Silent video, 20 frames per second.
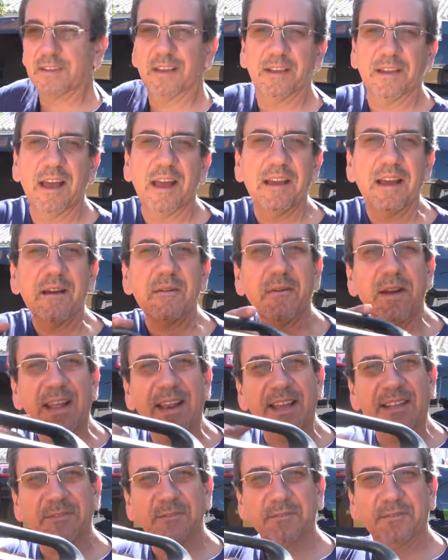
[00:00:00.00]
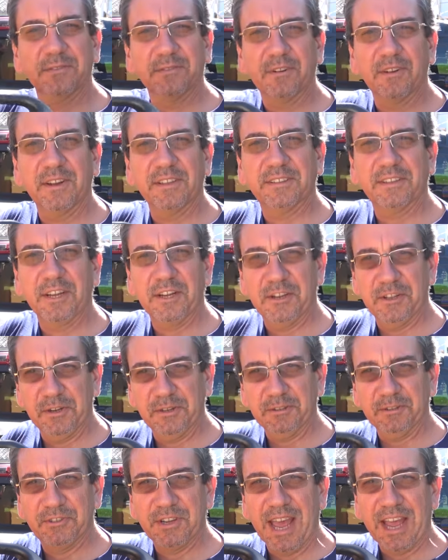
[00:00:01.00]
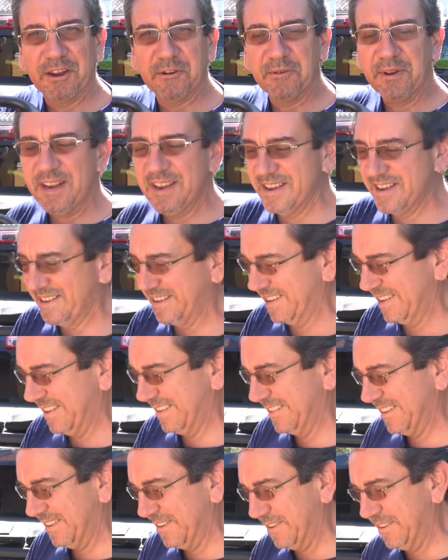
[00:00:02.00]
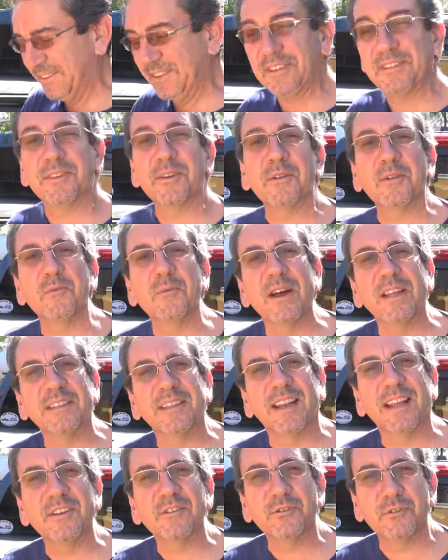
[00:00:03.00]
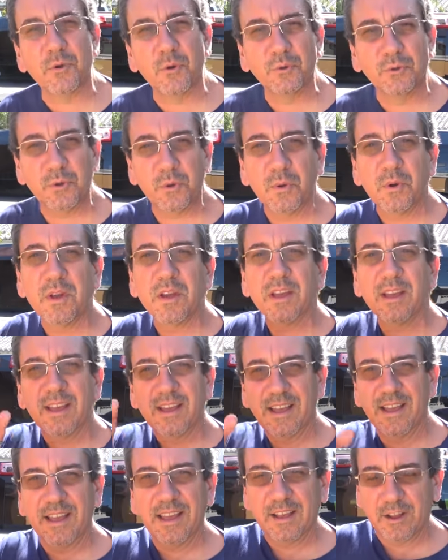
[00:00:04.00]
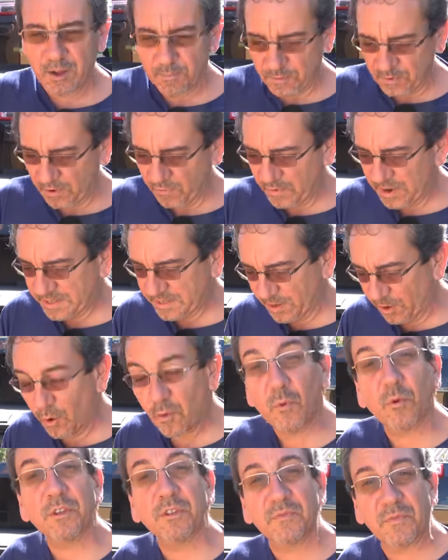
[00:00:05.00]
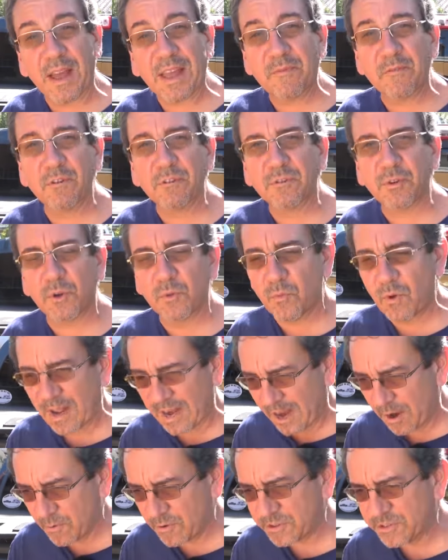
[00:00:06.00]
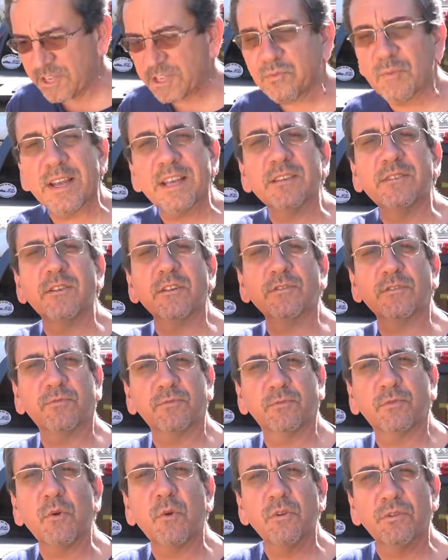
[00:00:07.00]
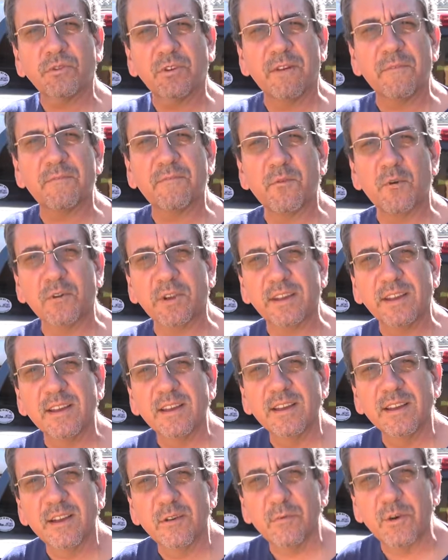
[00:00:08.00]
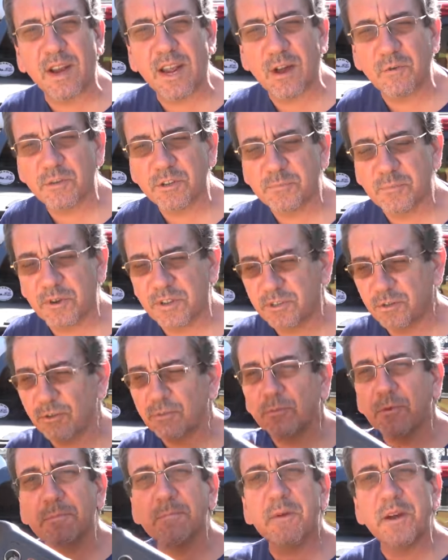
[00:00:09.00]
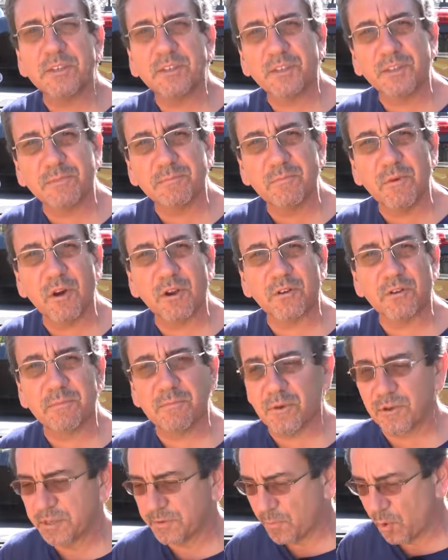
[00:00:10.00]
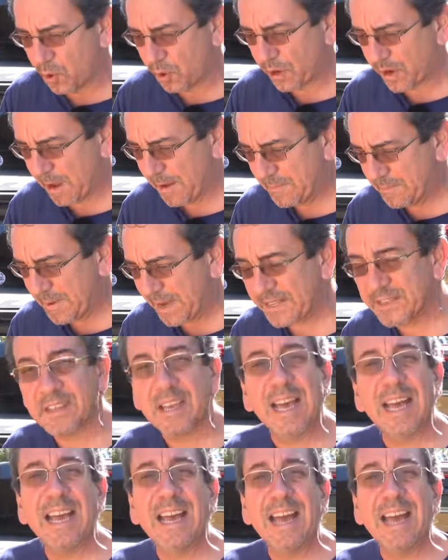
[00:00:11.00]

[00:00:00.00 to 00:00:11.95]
The, I, I, like to call it the little jackery. It, the, the, the other one that I showed you a couple of weeks ago was 500 watt hours. This one is just 240 watt hours, but it's also much smaller, much more compact,